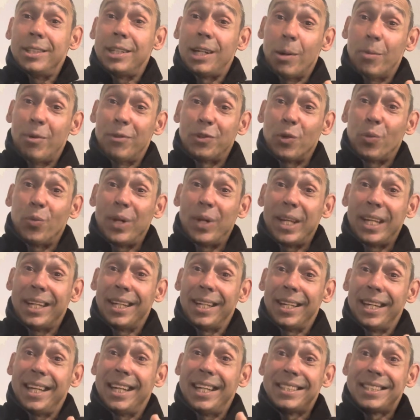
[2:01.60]
come off the wing,
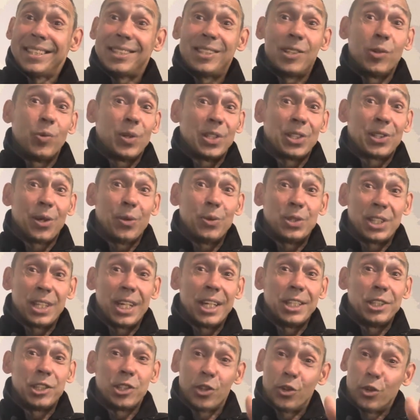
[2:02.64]
it's still
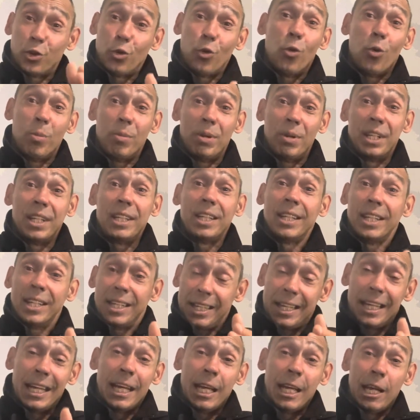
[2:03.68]
association normally,
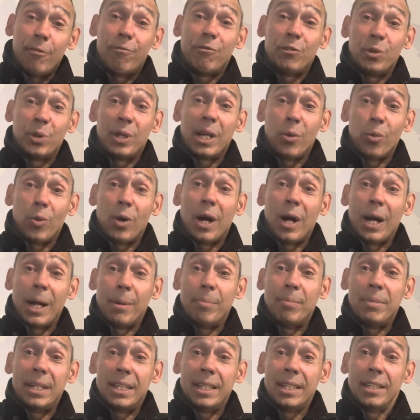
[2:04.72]
if you get what I
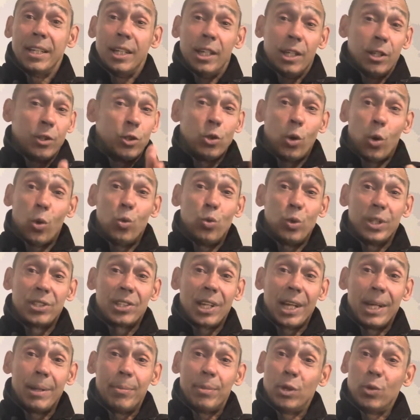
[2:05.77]
mean. Not all the
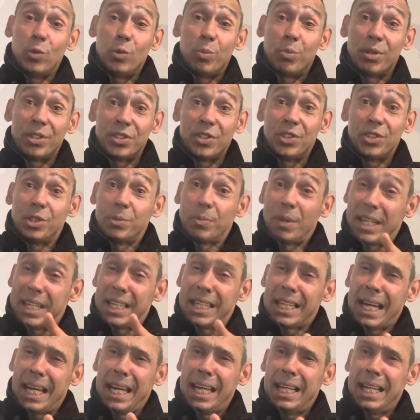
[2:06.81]
same in all prisons, but in
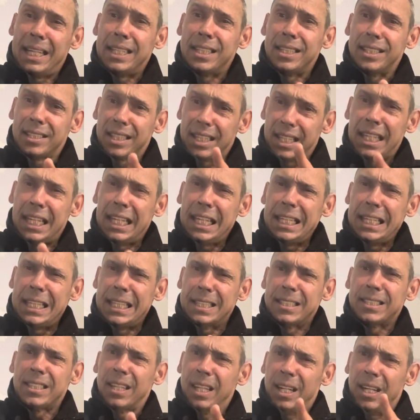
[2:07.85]
Cat A's, it
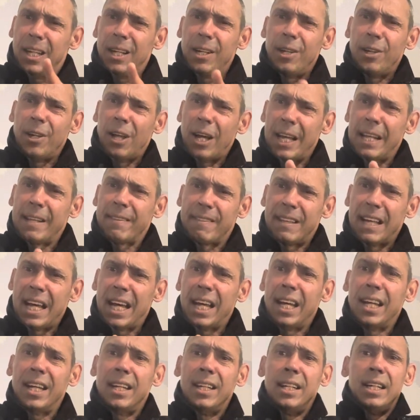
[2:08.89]
is like
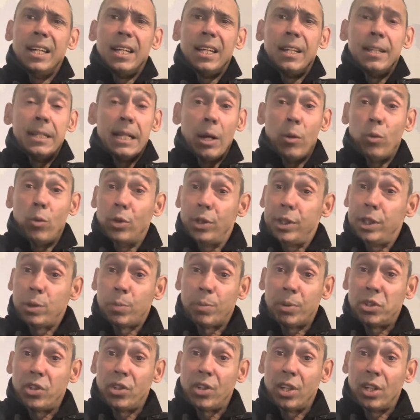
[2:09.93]
that. Now, on this
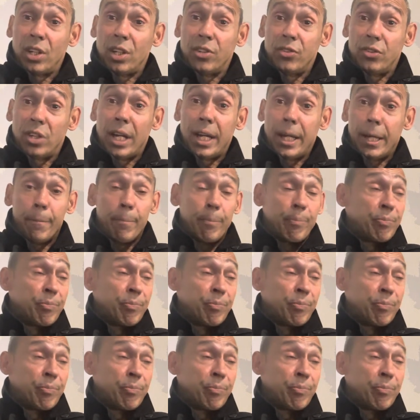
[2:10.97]
particular day,